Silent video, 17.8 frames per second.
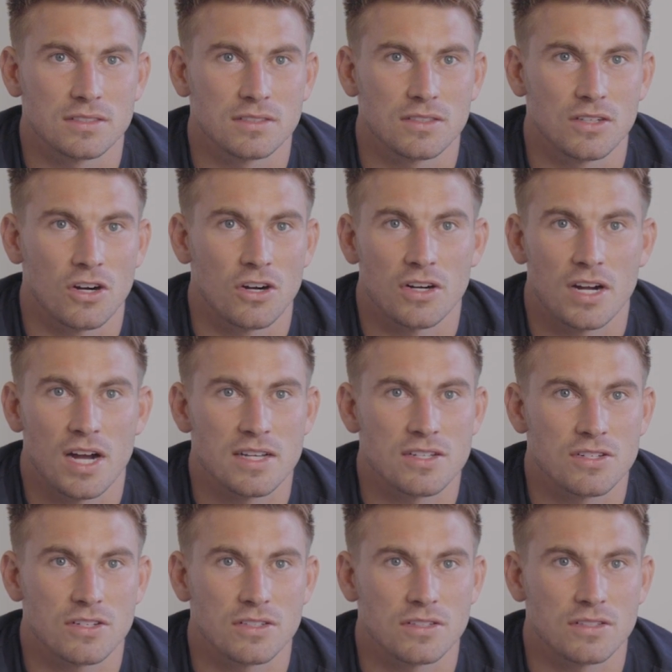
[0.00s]
our
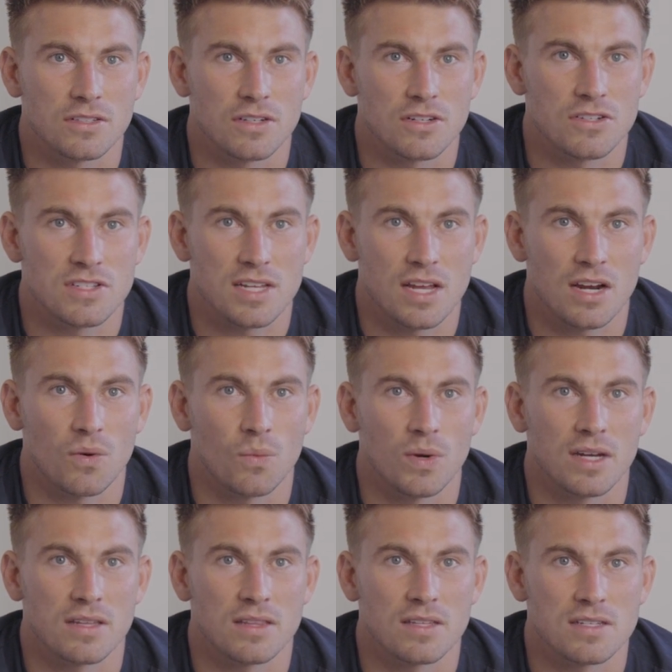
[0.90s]
eyes are set on
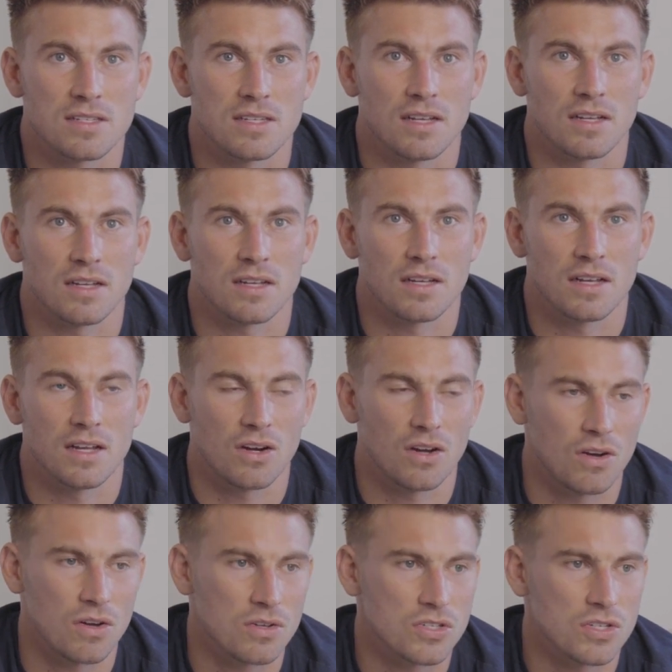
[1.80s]
winning this thing and
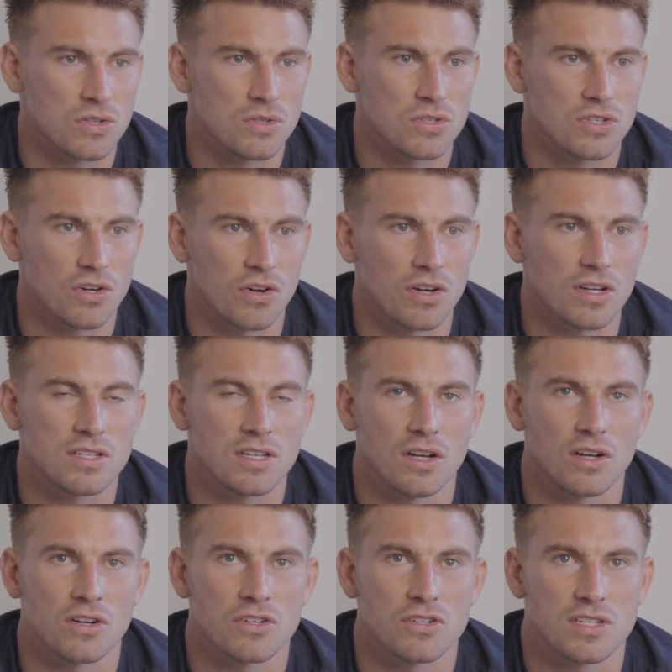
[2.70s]
also starting
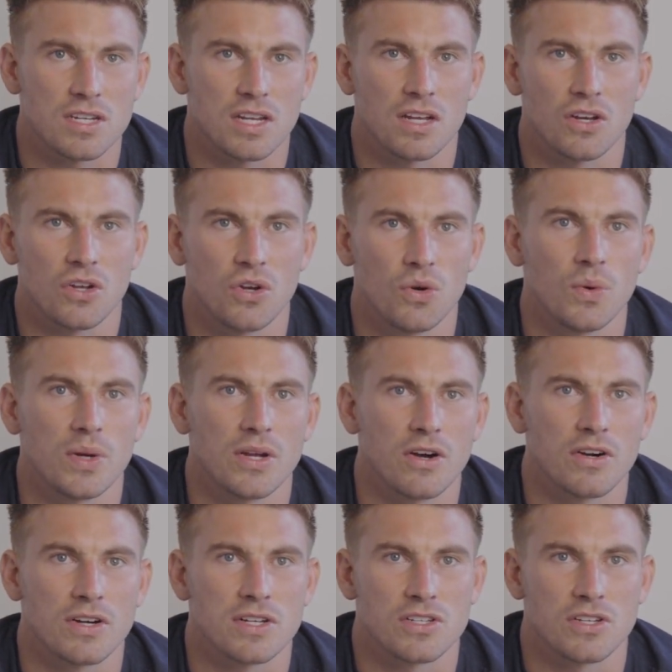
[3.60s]
to understand who we
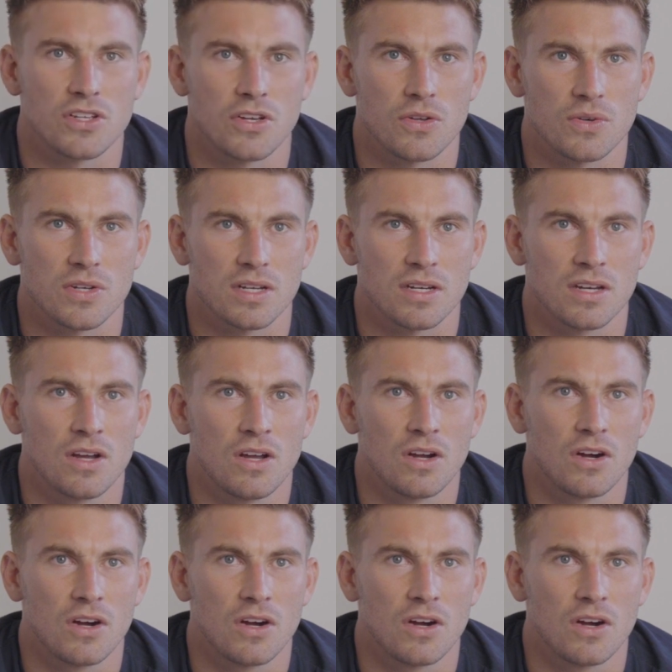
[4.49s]
are as a union,